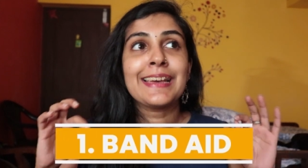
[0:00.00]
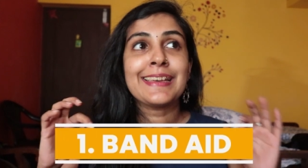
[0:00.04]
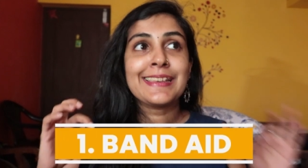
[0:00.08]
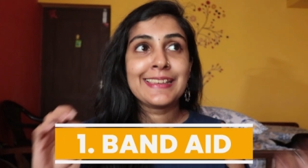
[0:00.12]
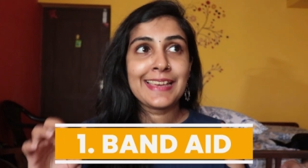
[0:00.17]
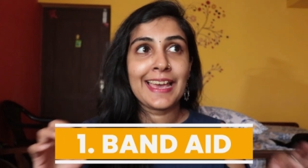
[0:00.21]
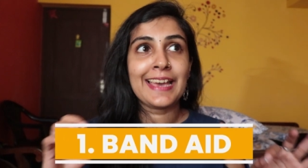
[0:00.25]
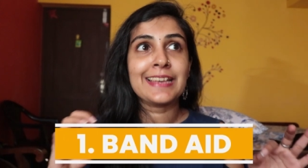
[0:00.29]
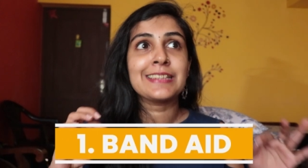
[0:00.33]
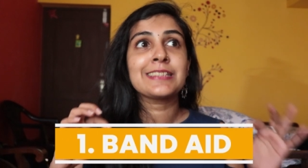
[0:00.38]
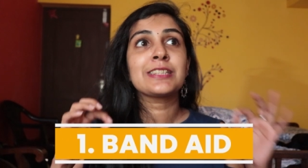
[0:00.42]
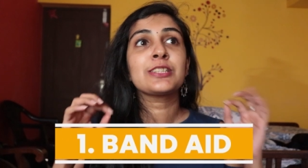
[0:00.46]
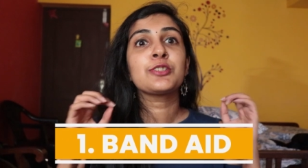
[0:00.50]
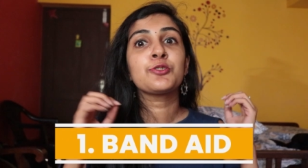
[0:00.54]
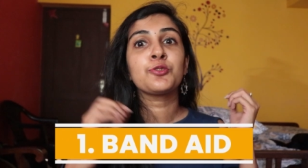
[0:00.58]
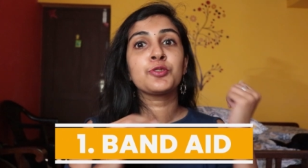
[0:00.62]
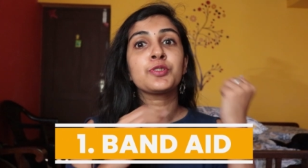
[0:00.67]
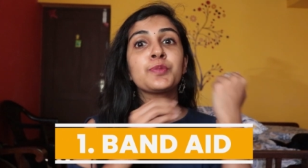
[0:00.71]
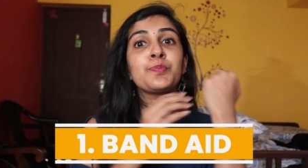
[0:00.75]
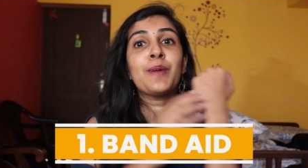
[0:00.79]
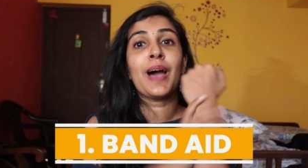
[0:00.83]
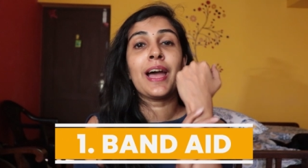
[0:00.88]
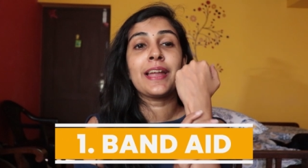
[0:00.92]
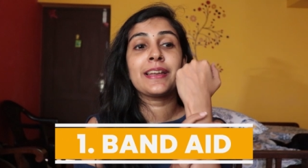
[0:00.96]
Yes,
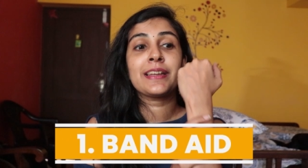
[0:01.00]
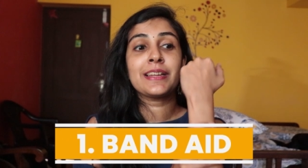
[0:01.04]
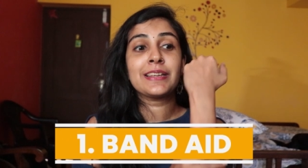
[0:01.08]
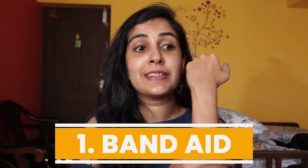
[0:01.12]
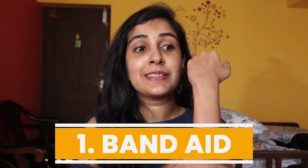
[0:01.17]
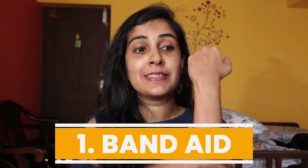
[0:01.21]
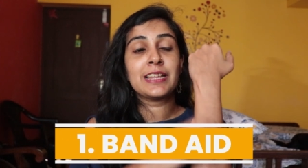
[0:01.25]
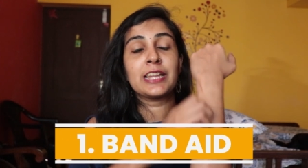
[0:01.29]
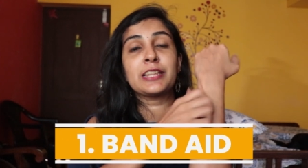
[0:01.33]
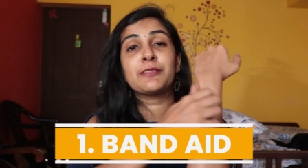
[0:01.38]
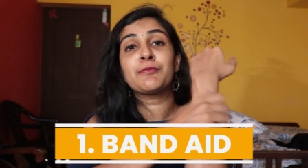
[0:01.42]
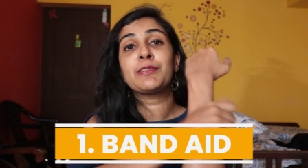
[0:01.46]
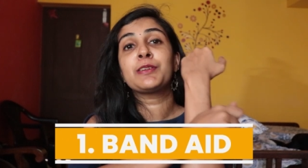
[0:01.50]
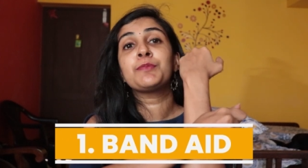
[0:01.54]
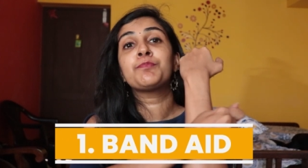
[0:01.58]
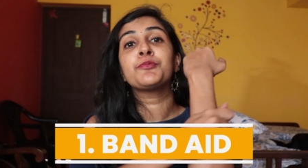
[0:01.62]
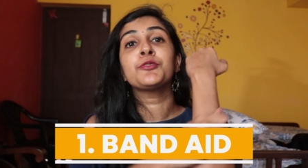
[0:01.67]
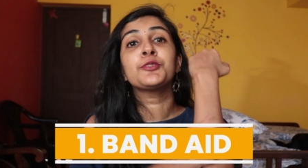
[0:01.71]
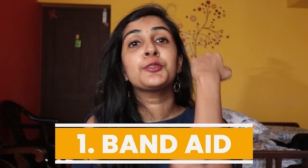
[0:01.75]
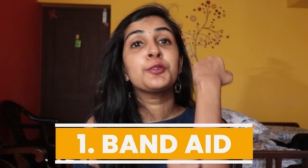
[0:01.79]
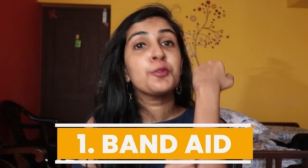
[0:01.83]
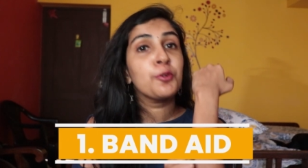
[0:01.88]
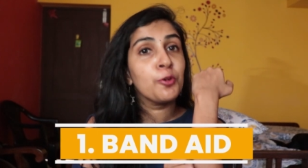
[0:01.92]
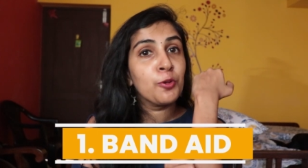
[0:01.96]
those band-aids that we
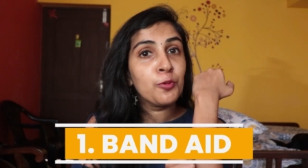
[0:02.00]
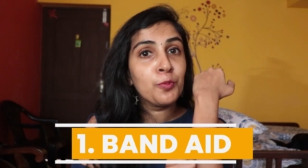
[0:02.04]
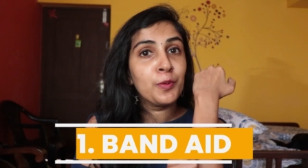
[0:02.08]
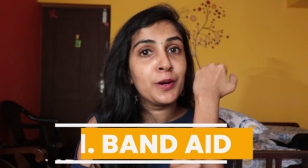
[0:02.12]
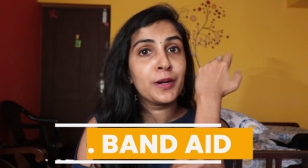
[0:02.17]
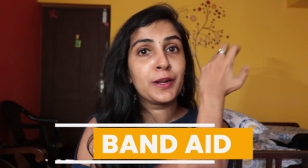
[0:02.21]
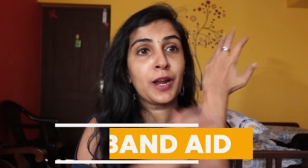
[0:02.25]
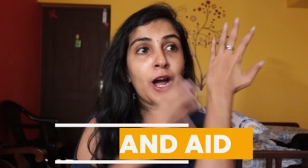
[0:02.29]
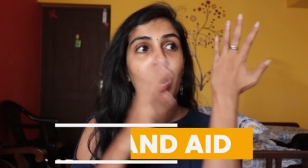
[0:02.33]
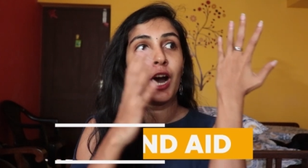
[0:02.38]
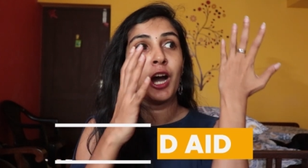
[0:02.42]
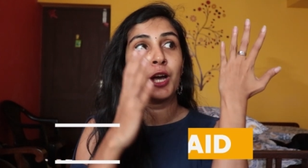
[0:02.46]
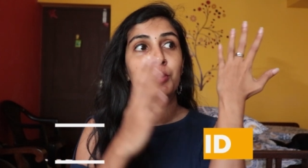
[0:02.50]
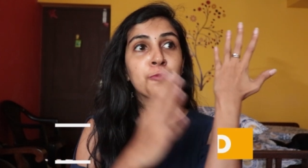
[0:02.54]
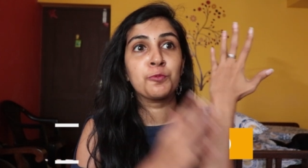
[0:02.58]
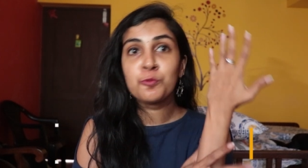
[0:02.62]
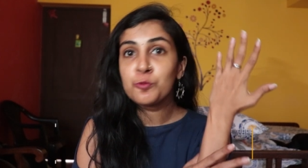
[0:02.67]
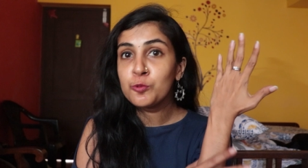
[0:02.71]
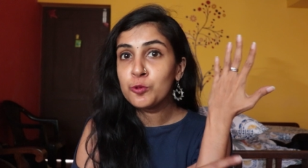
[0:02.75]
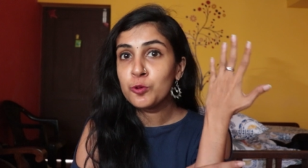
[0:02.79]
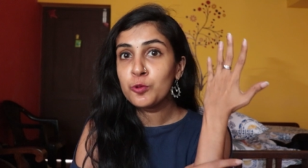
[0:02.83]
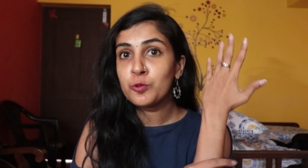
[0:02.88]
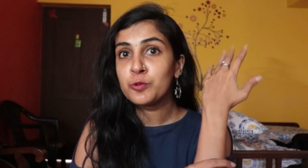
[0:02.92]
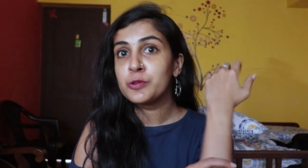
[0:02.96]
put over our
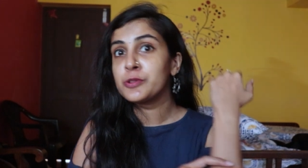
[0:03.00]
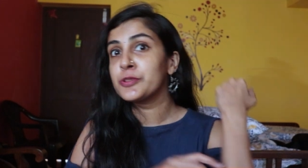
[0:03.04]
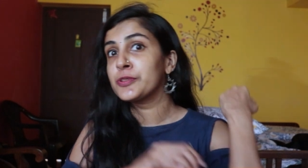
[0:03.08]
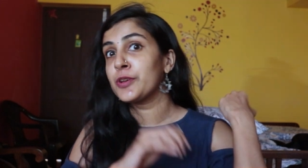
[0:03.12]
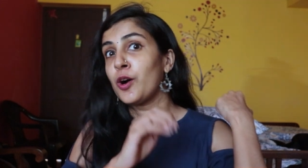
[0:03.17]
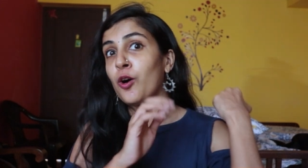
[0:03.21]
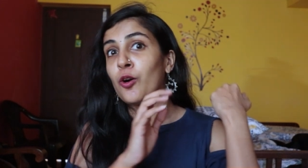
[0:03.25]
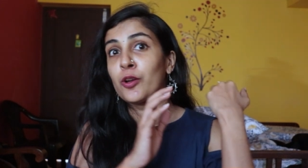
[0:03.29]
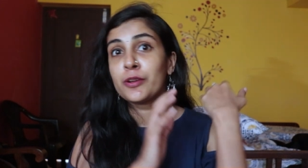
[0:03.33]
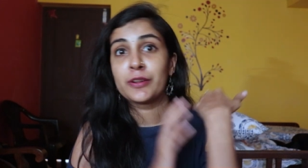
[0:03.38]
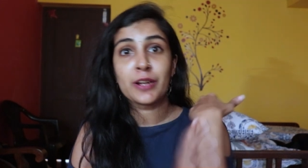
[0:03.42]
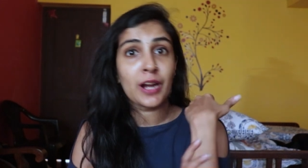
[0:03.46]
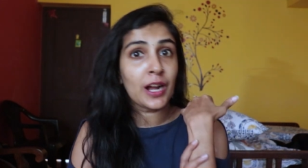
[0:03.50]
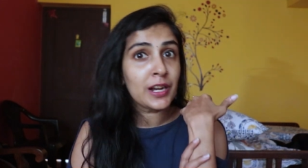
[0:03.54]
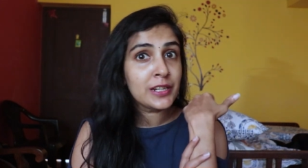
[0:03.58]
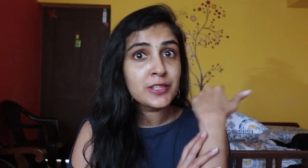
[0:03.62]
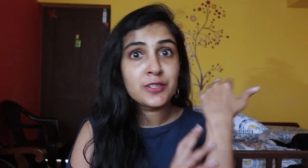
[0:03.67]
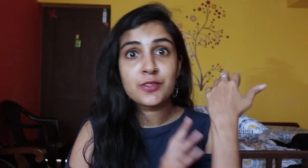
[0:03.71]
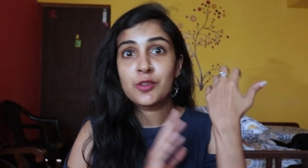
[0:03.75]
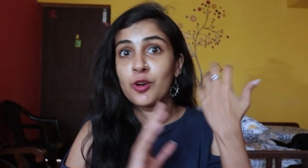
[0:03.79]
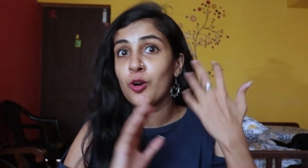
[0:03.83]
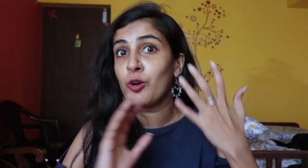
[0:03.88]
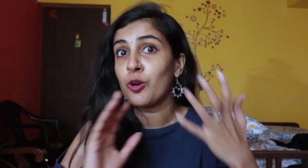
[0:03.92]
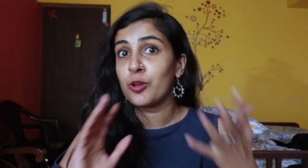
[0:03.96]
wounds or
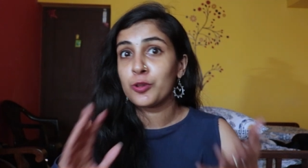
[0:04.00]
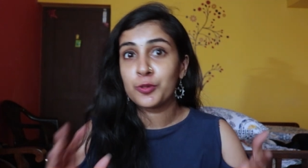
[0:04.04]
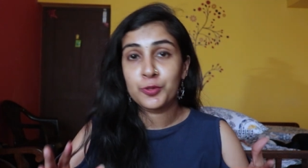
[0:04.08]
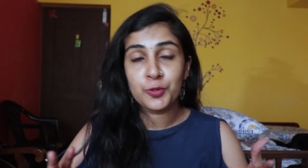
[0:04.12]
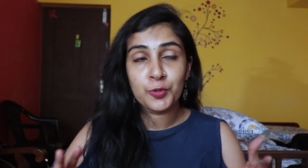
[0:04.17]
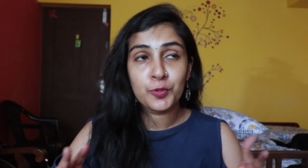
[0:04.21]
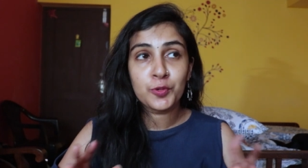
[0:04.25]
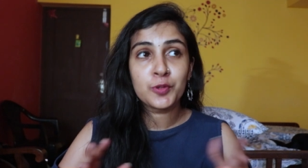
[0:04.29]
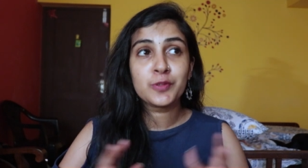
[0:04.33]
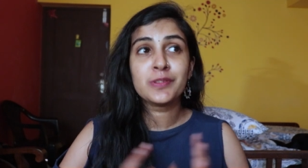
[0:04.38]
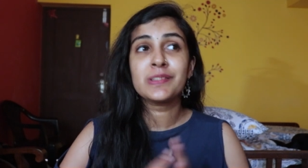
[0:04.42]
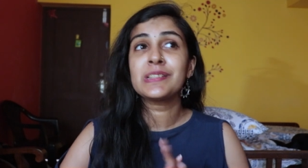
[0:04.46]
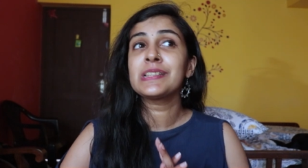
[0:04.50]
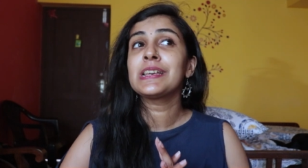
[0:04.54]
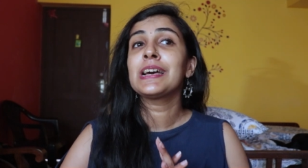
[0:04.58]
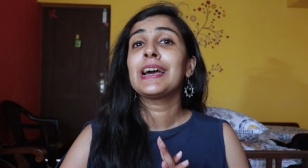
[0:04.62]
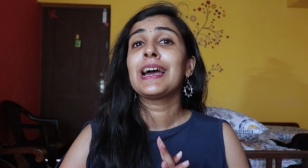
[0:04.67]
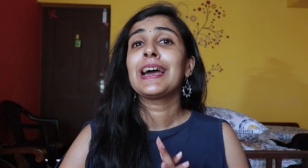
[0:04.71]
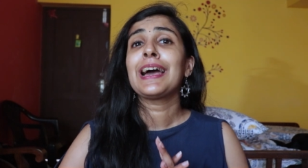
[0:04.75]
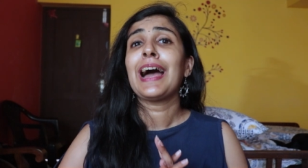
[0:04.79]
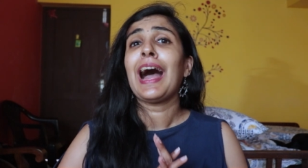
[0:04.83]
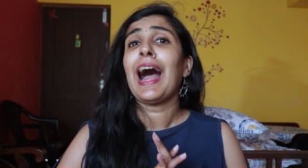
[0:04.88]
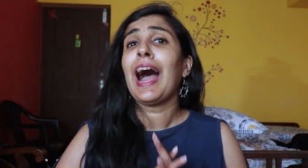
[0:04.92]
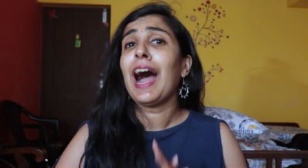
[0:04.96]
cuts or those
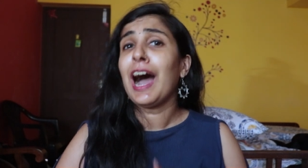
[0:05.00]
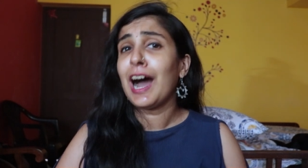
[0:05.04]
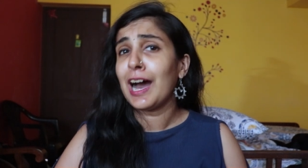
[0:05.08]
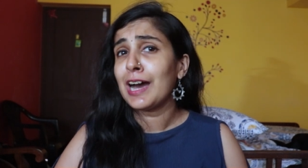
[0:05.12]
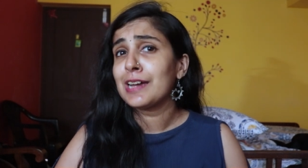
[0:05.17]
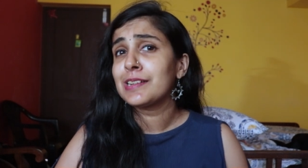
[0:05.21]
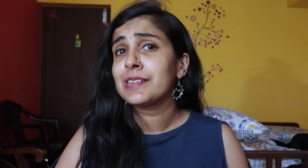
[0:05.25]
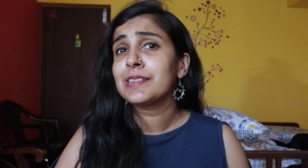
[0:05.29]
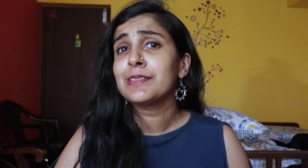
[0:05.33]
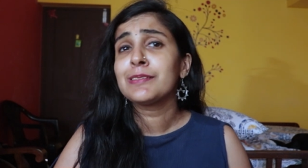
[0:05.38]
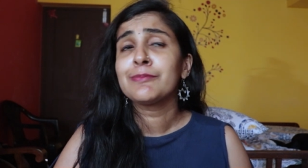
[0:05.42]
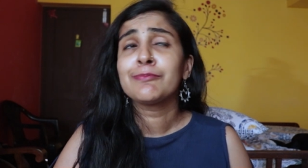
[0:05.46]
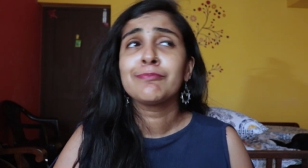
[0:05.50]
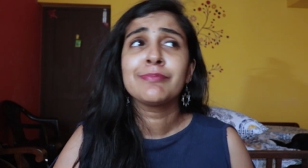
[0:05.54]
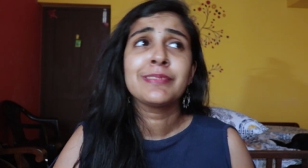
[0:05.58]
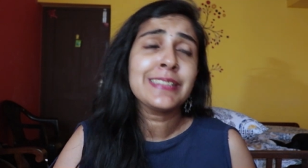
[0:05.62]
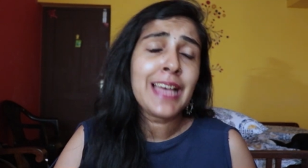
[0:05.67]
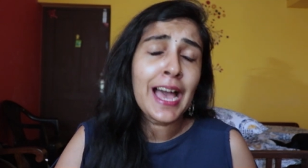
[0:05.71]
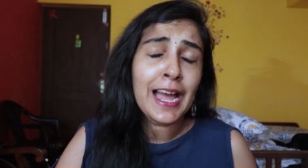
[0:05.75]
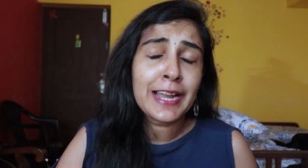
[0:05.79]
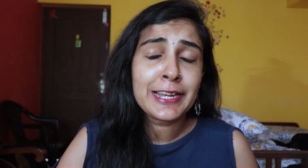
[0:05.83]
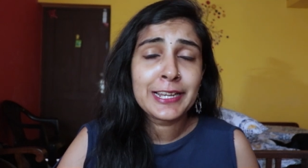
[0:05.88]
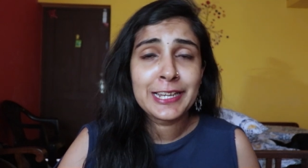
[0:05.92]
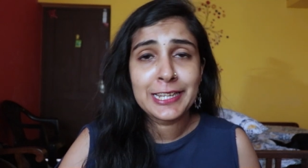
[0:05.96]
are
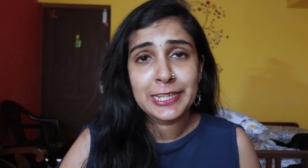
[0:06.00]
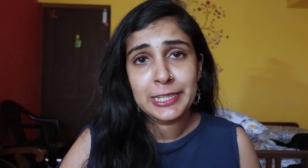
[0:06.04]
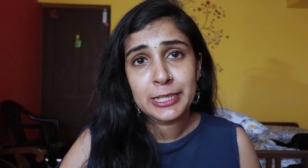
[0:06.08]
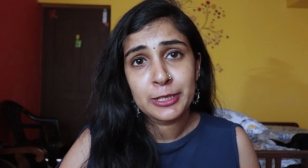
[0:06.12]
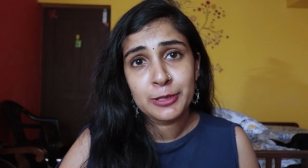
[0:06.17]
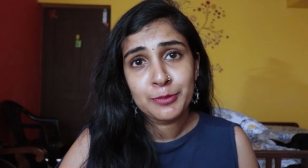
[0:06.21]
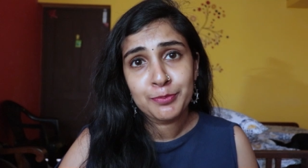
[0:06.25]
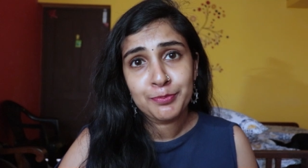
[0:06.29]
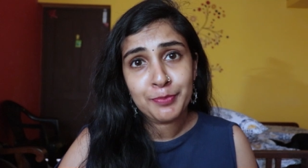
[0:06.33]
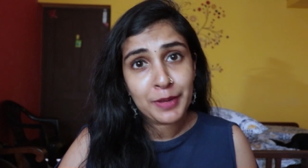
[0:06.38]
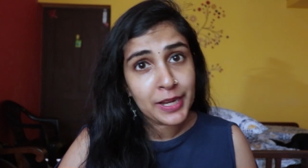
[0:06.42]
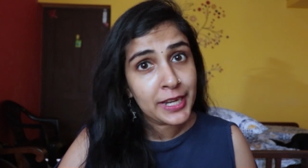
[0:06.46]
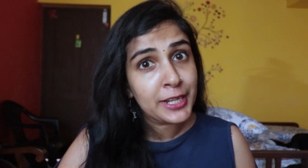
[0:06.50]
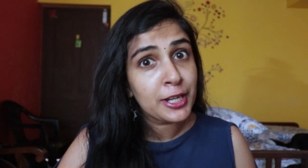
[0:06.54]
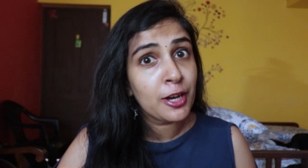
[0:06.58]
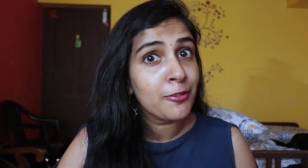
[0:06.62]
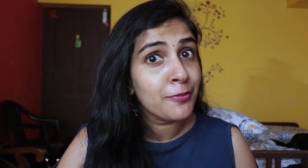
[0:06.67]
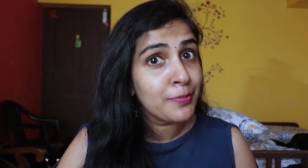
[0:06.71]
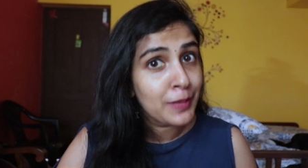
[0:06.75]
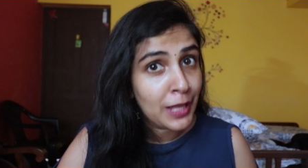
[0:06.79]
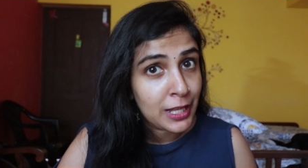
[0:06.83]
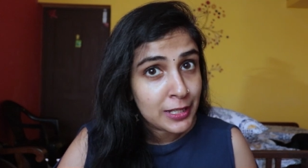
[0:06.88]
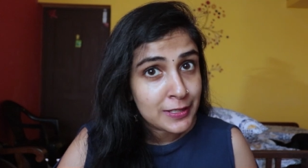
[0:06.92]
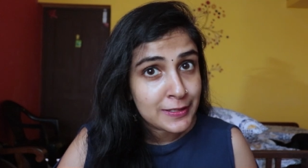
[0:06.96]
sadly made
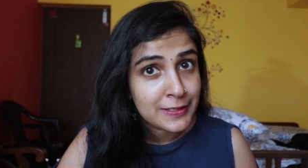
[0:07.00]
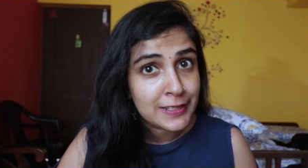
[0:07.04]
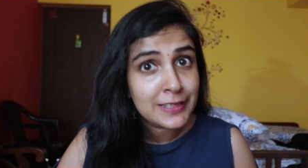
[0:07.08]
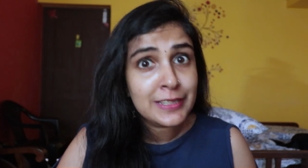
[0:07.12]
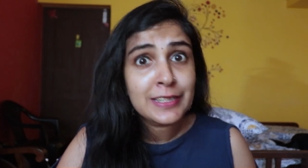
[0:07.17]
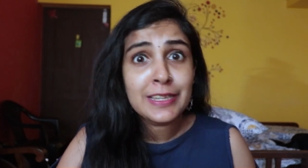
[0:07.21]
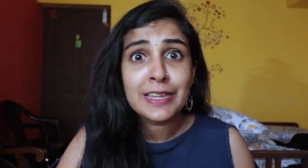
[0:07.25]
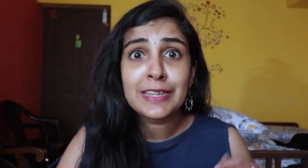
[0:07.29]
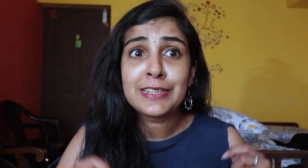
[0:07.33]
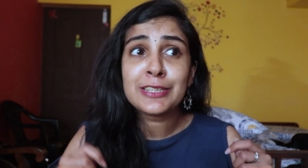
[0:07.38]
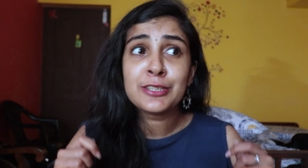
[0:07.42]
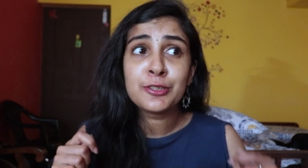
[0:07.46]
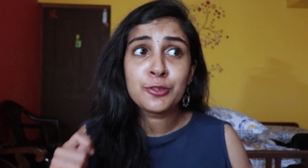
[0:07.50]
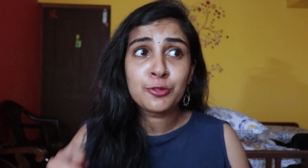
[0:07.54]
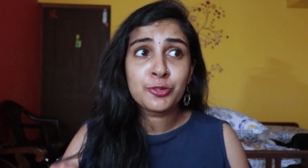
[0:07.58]
of plastic. It's